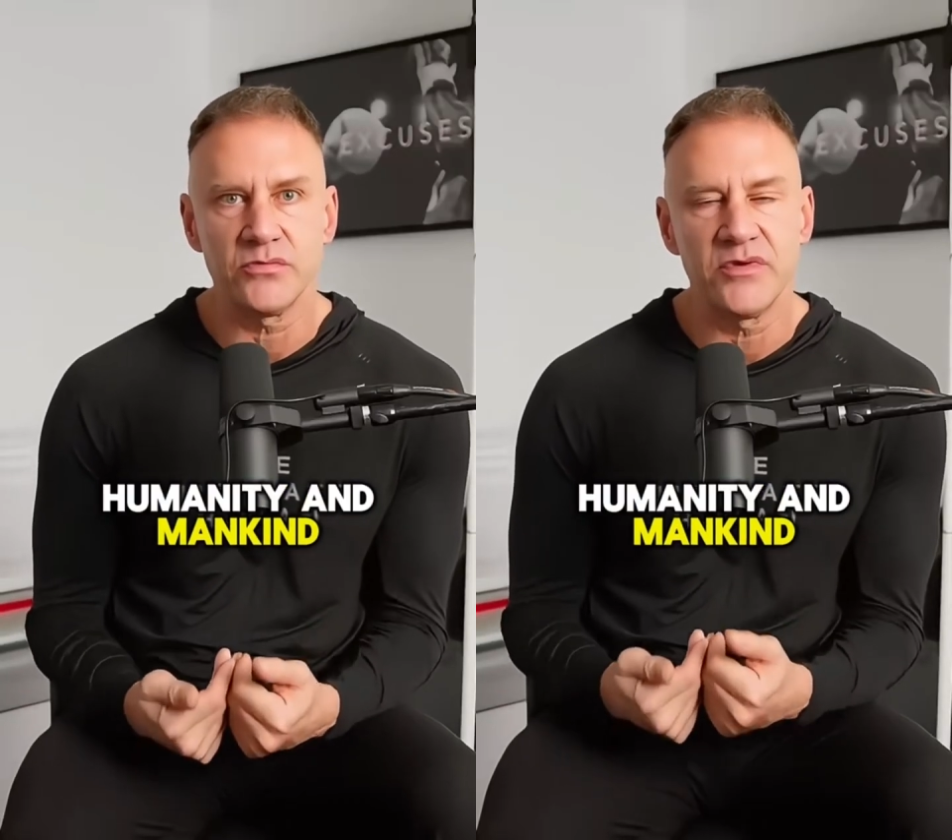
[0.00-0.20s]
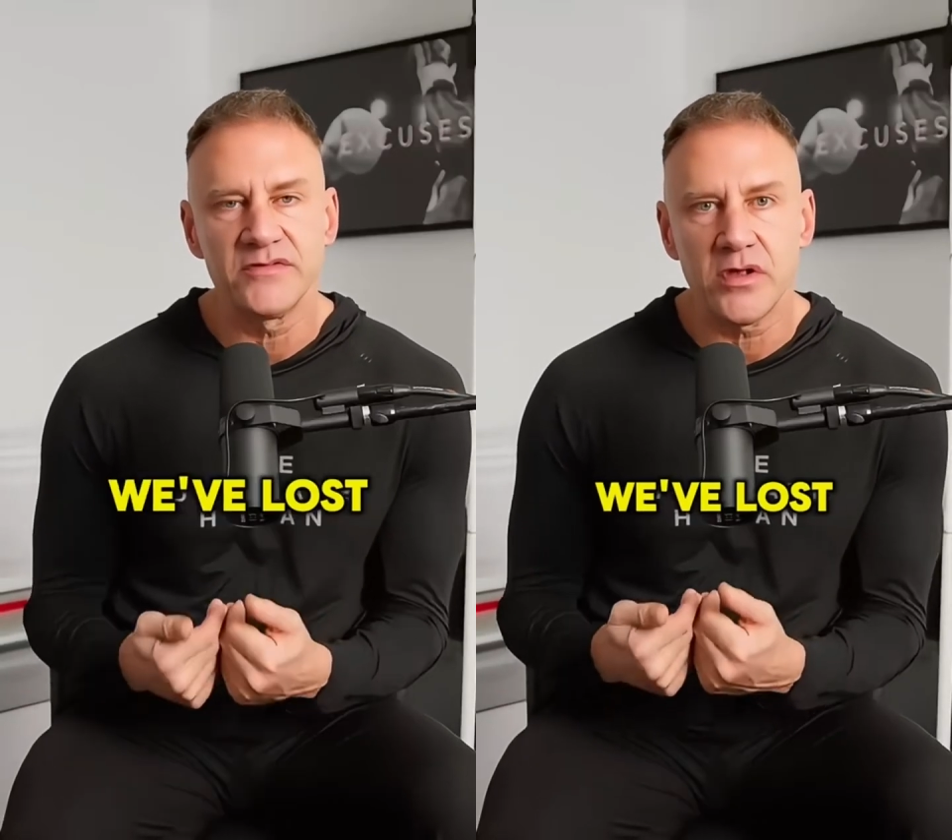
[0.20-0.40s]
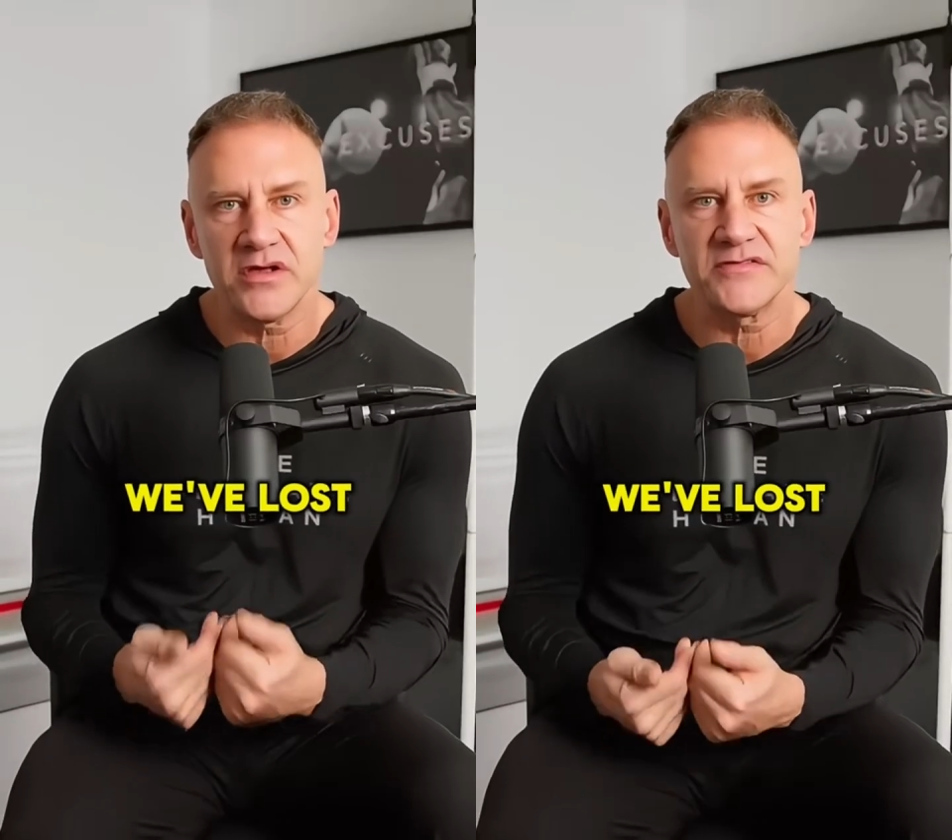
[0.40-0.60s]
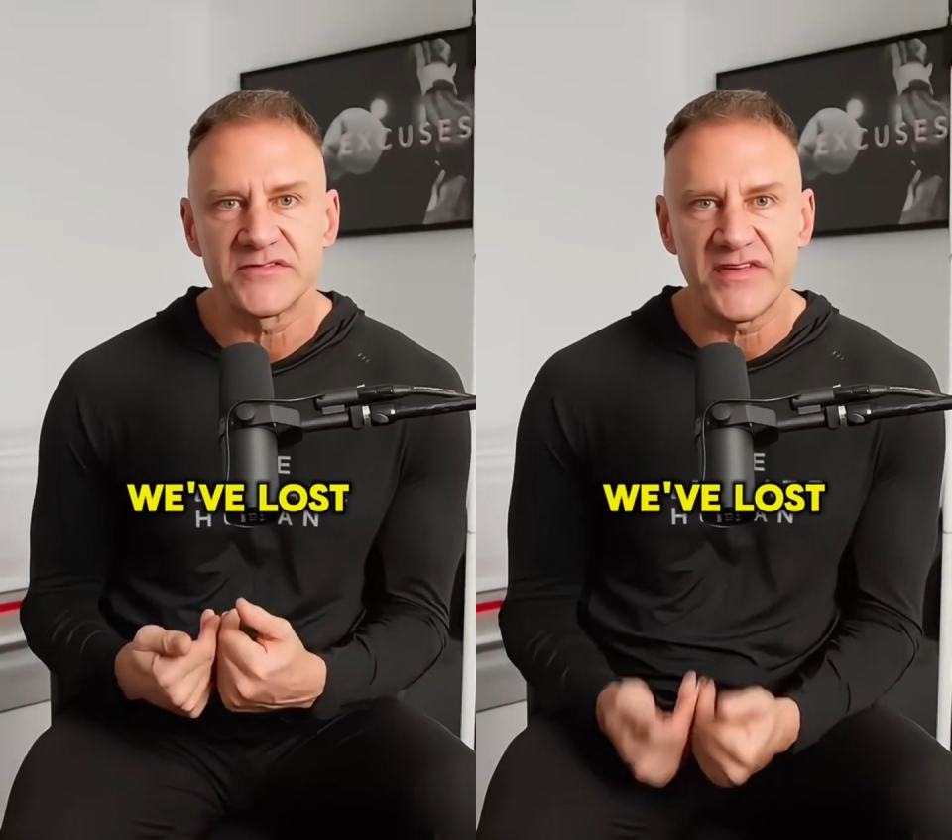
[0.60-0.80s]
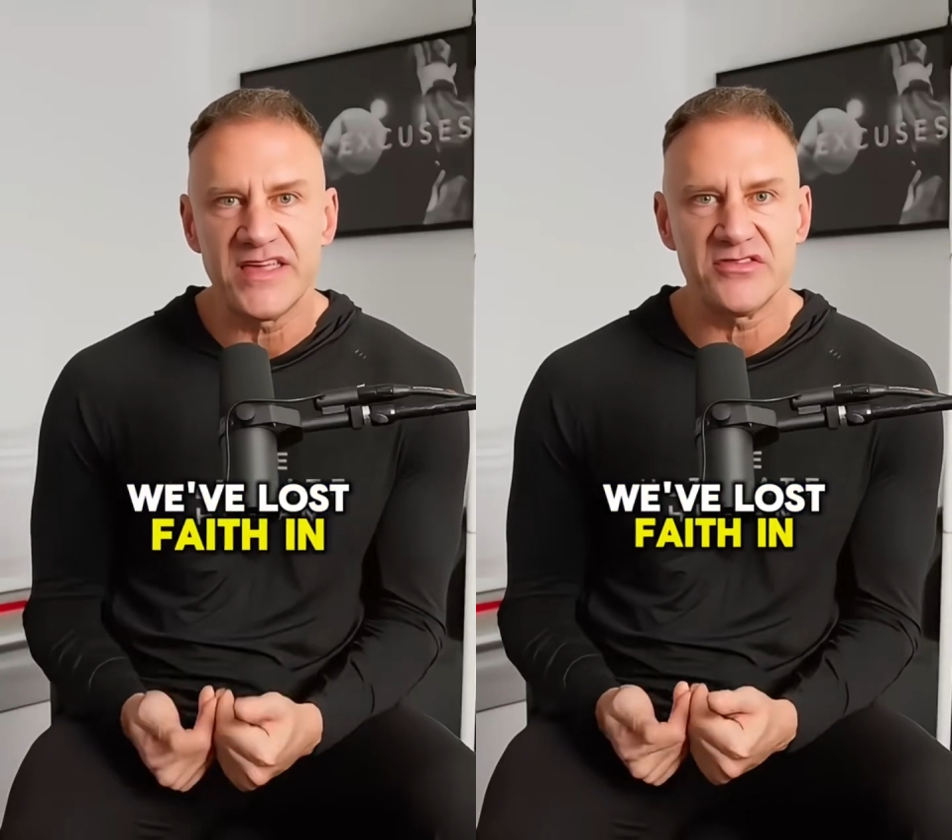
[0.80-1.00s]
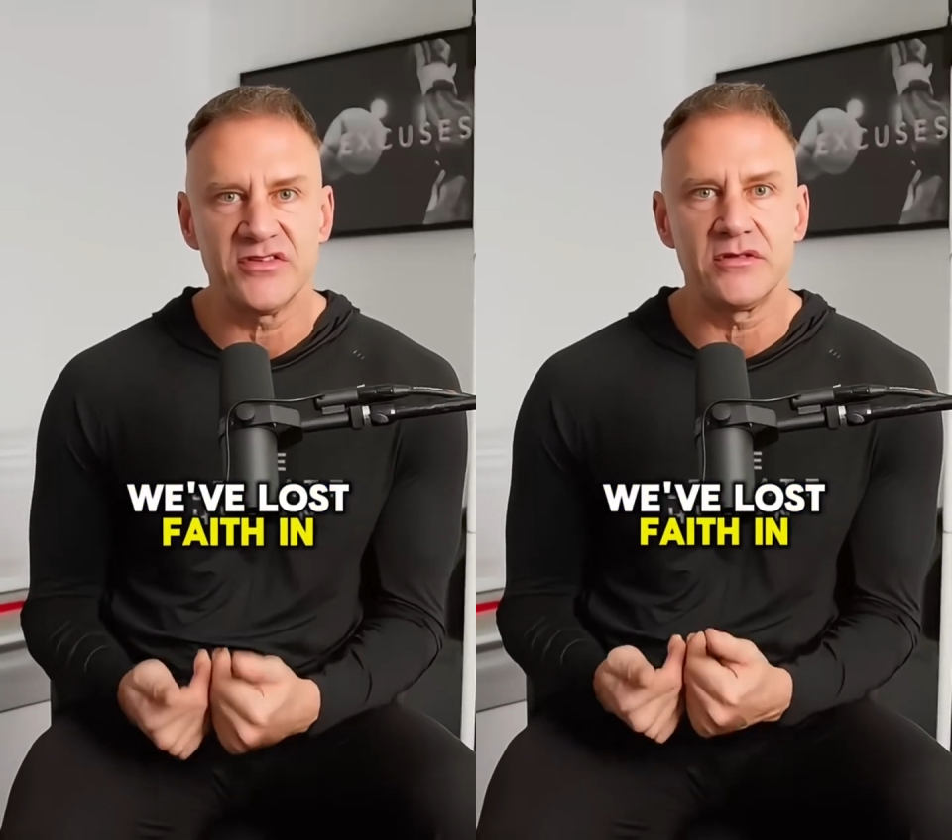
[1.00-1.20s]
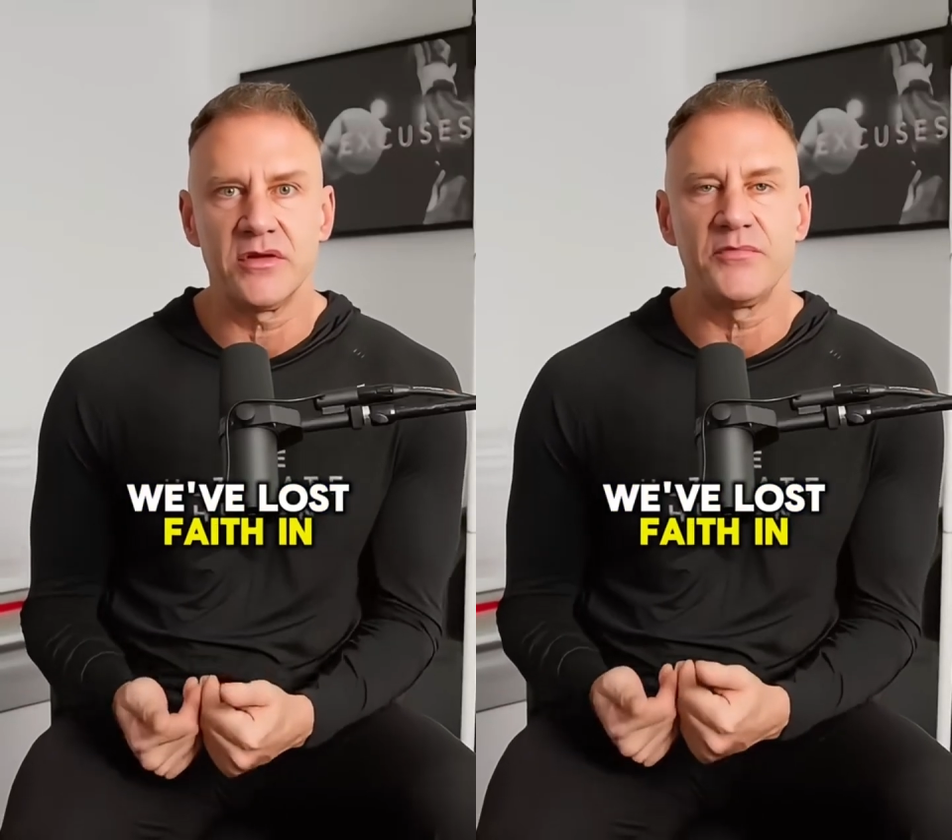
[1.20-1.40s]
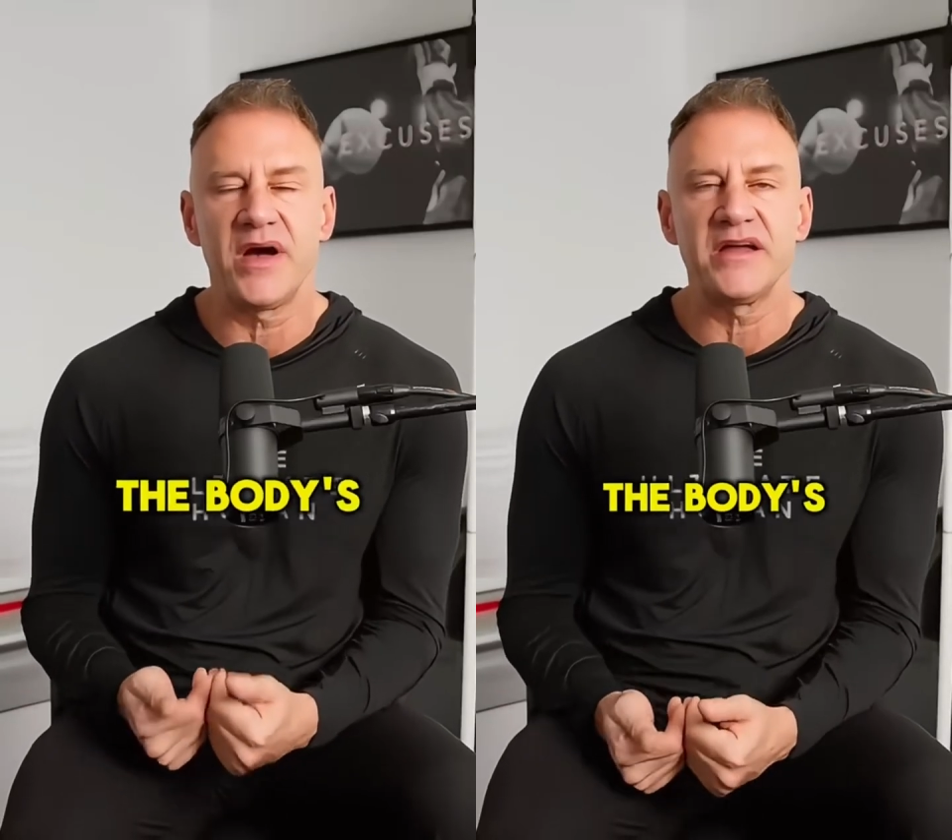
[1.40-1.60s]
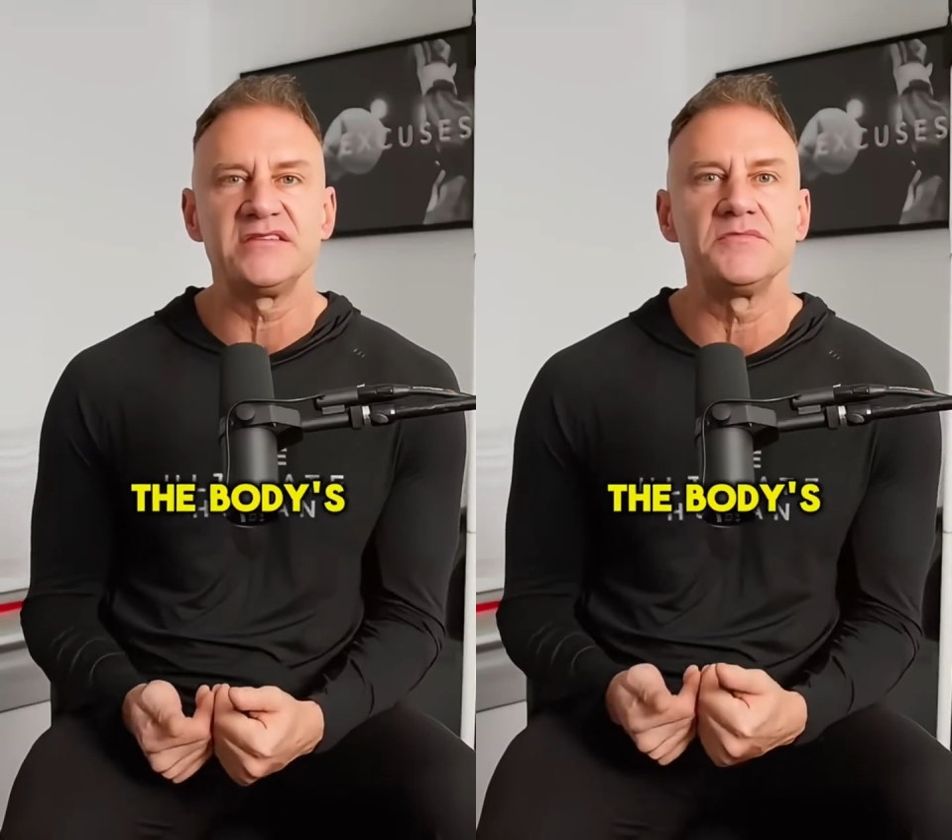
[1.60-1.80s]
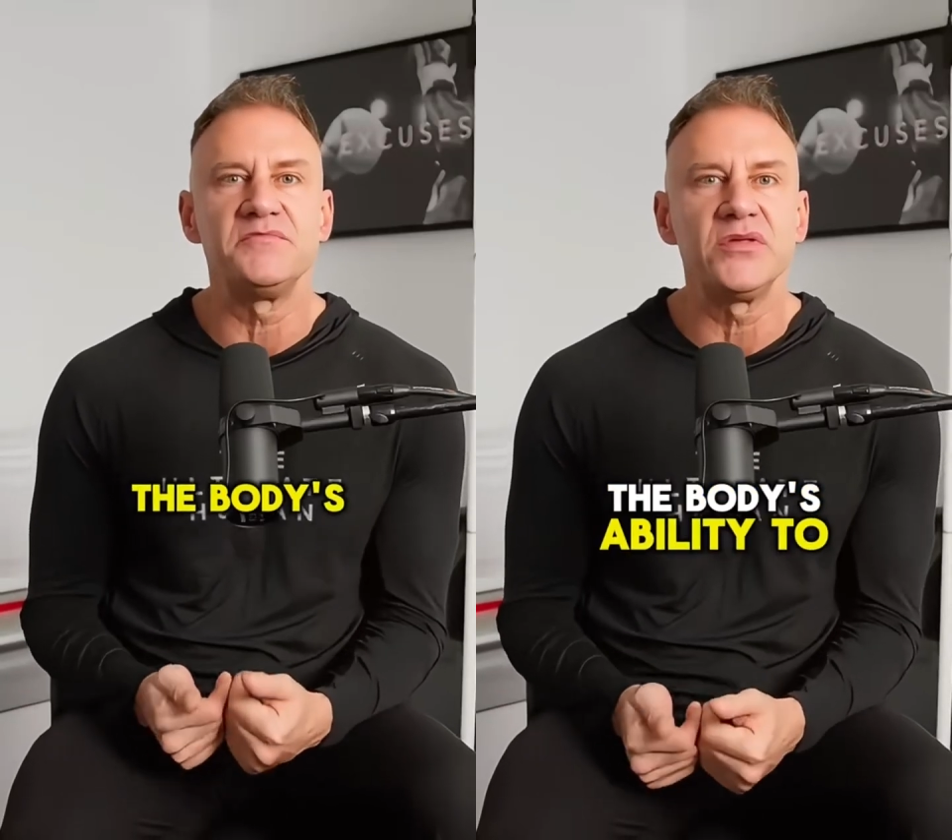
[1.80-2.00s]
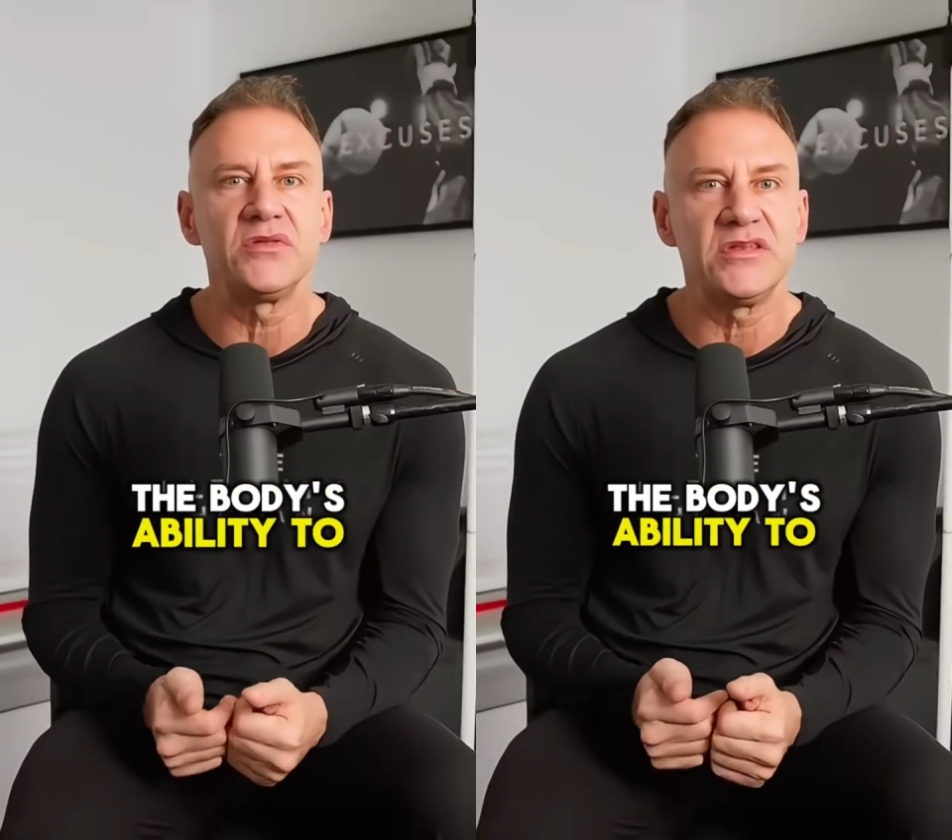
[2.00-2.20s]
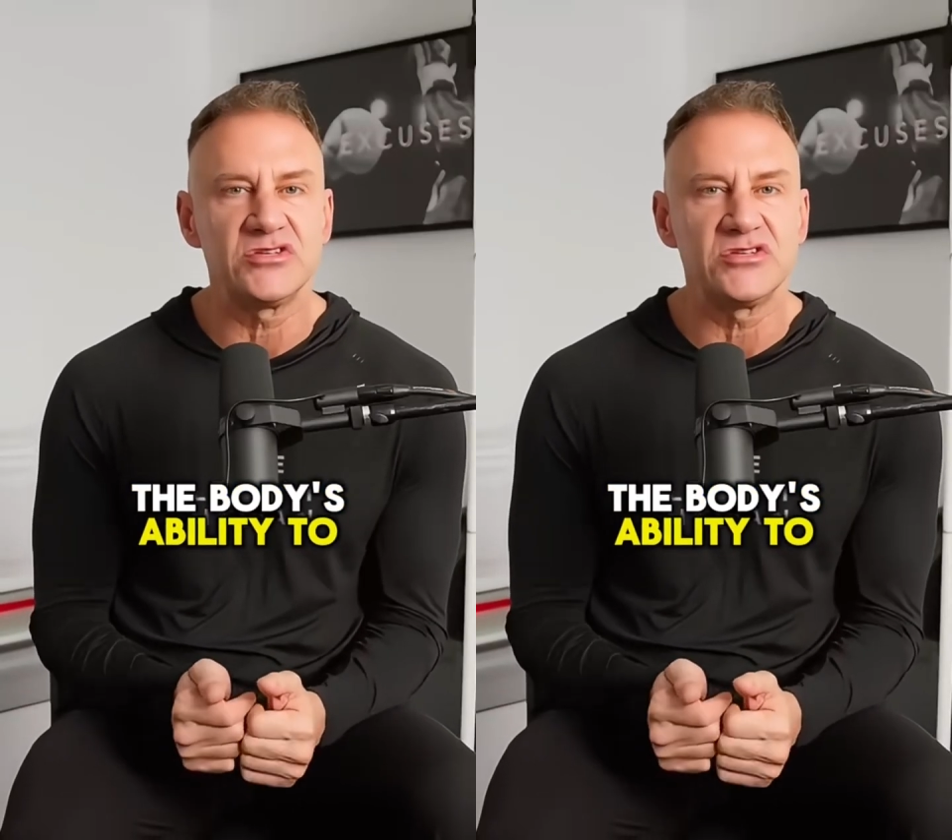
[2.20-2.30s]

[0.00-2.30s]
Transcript: We've lost faith in the body's ability